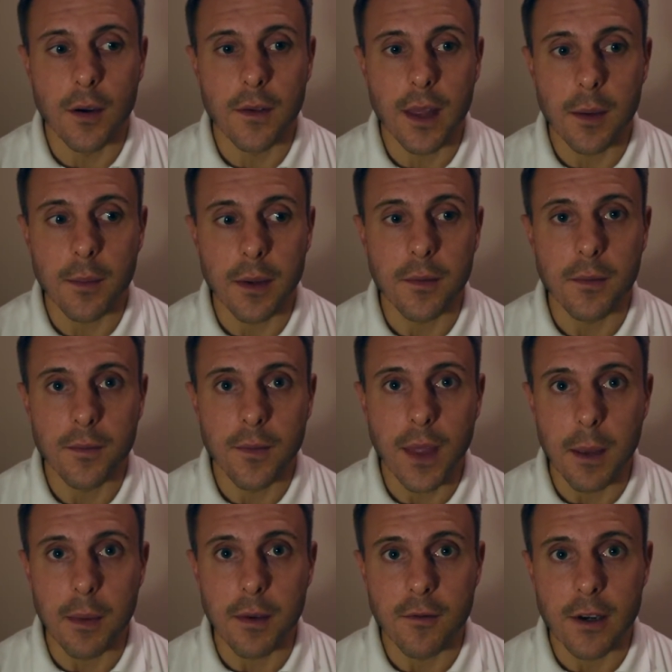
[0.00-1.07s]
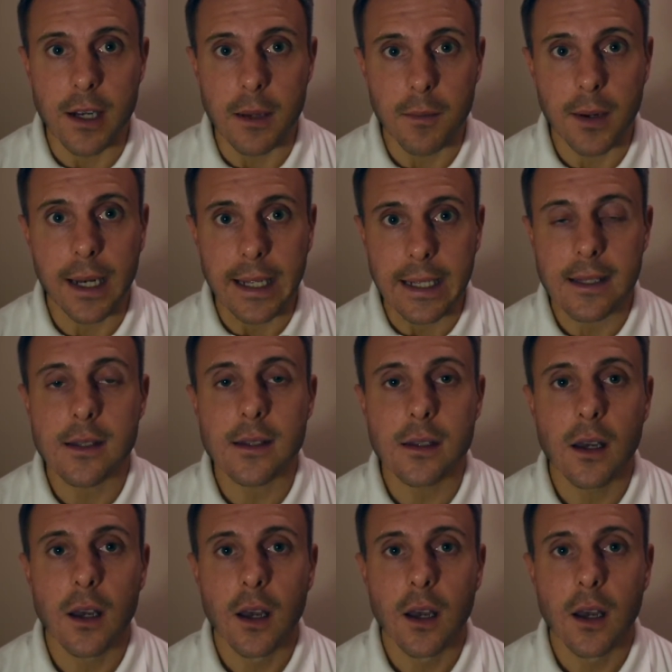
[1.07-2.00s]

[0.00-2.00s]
They'd be really pleased